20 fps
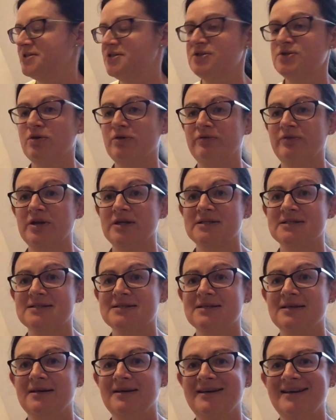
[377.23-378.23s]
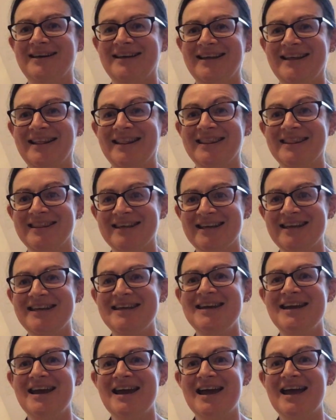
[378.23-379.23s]
sovereigns.
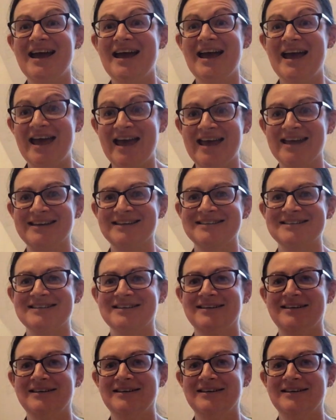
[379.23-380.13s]
The end.